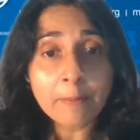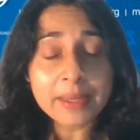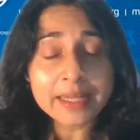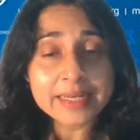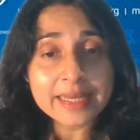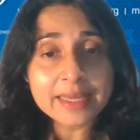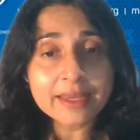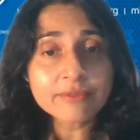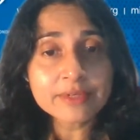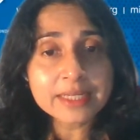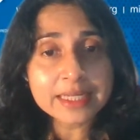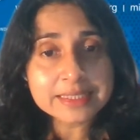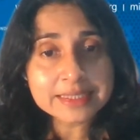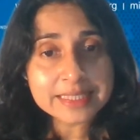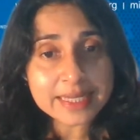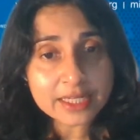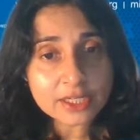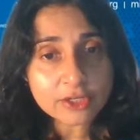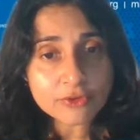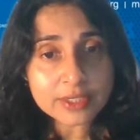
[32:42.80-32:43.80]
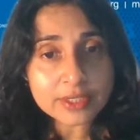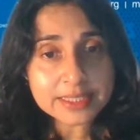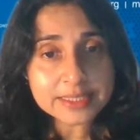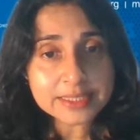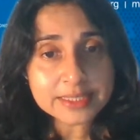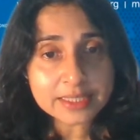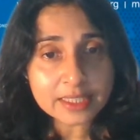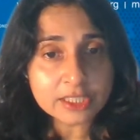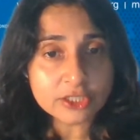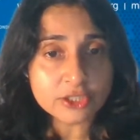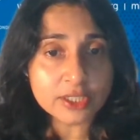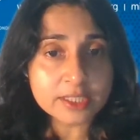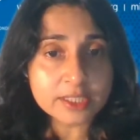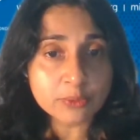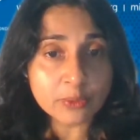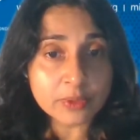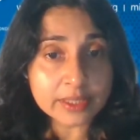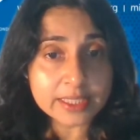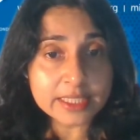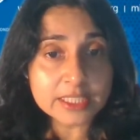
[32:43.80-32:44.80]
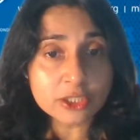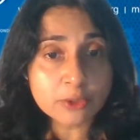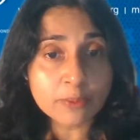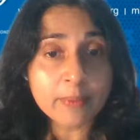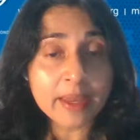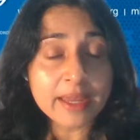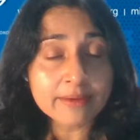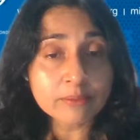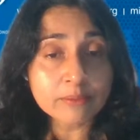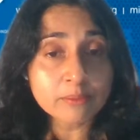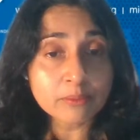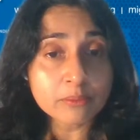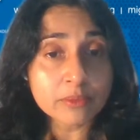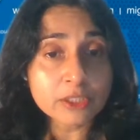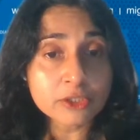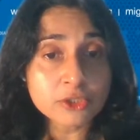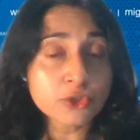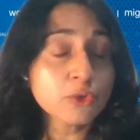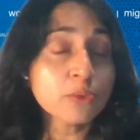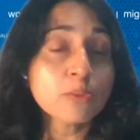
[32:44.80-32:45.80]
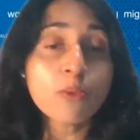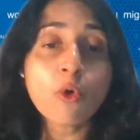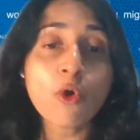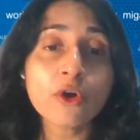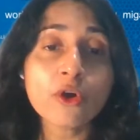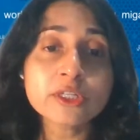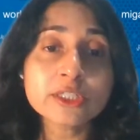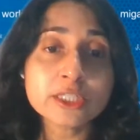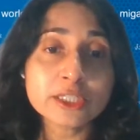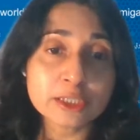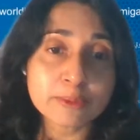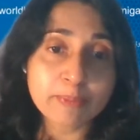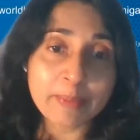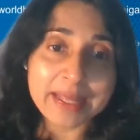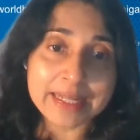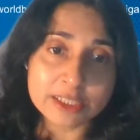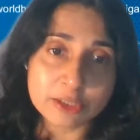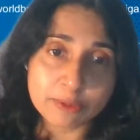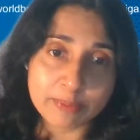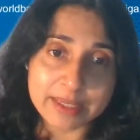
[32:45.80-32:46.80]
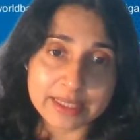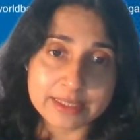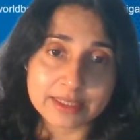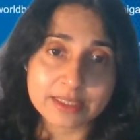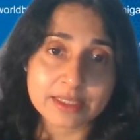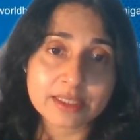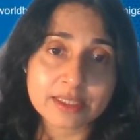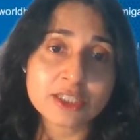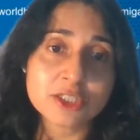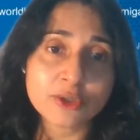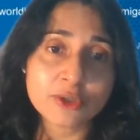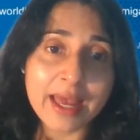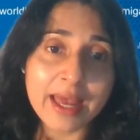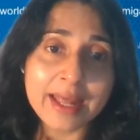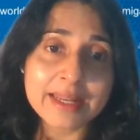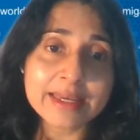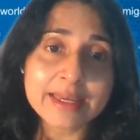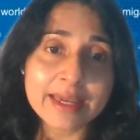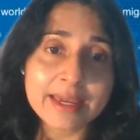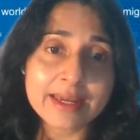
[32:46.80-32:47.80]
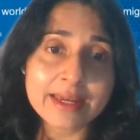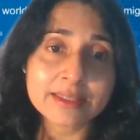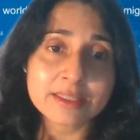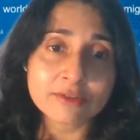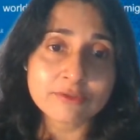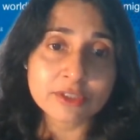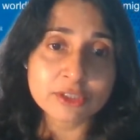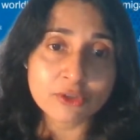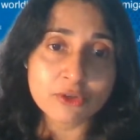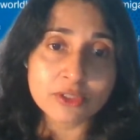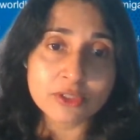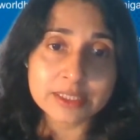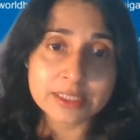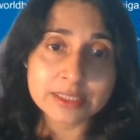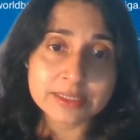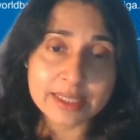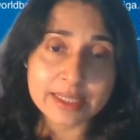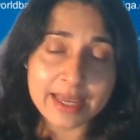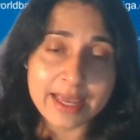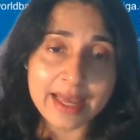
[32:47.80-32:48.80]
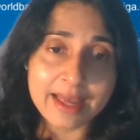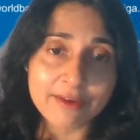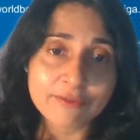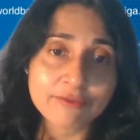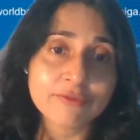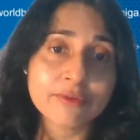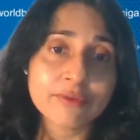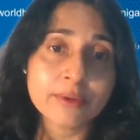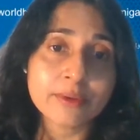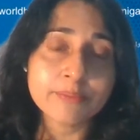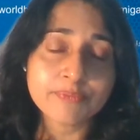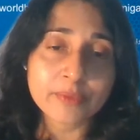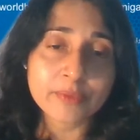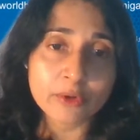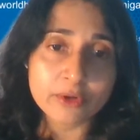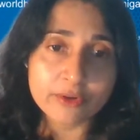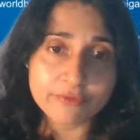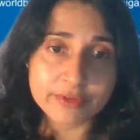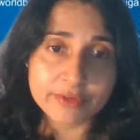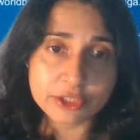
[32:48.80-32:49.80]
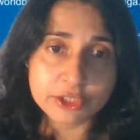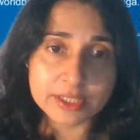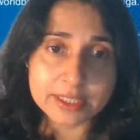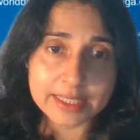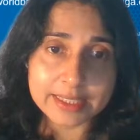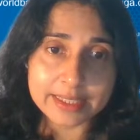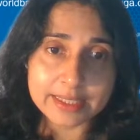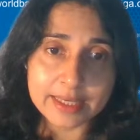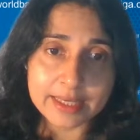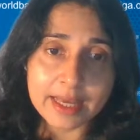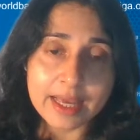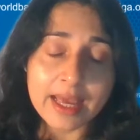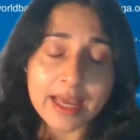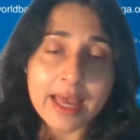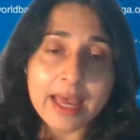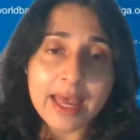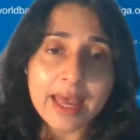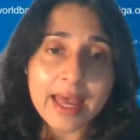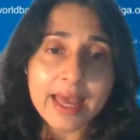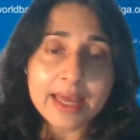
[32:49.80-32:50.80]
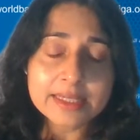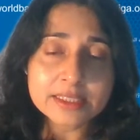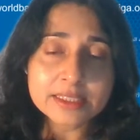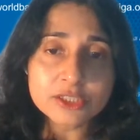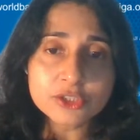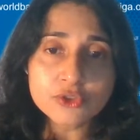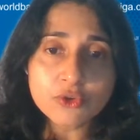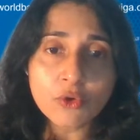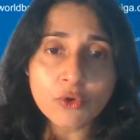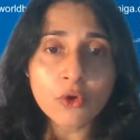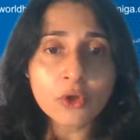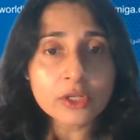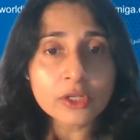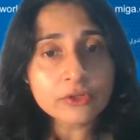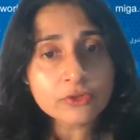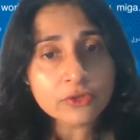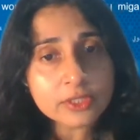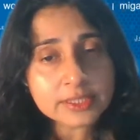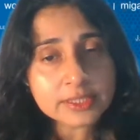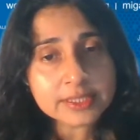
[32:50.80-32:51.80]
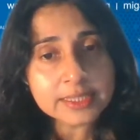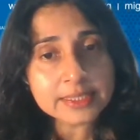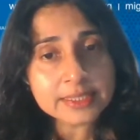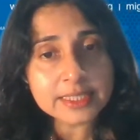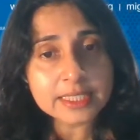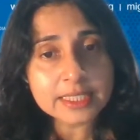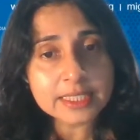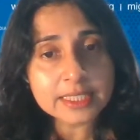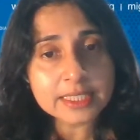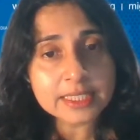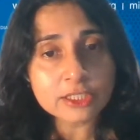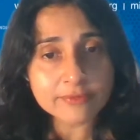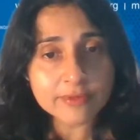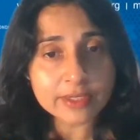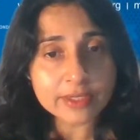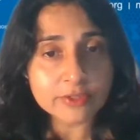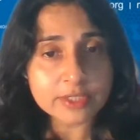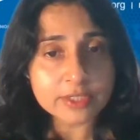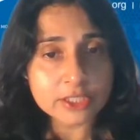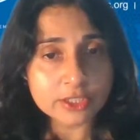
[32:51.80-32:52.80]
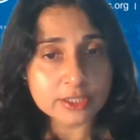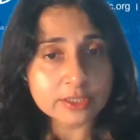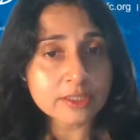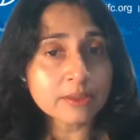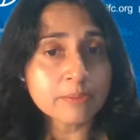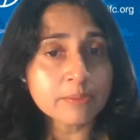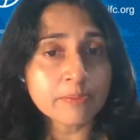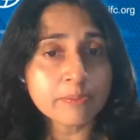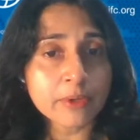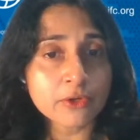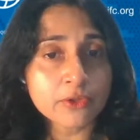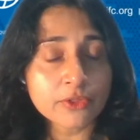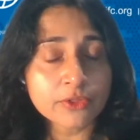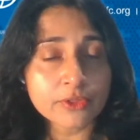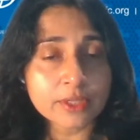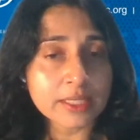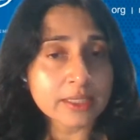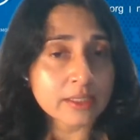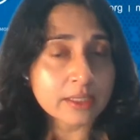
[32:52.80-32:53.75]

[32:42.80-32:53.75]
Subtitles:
But even as they increase, countries will need to do more to spend better, to allocate the resources they have more efficiently. And all across the East Asia Pacific region, both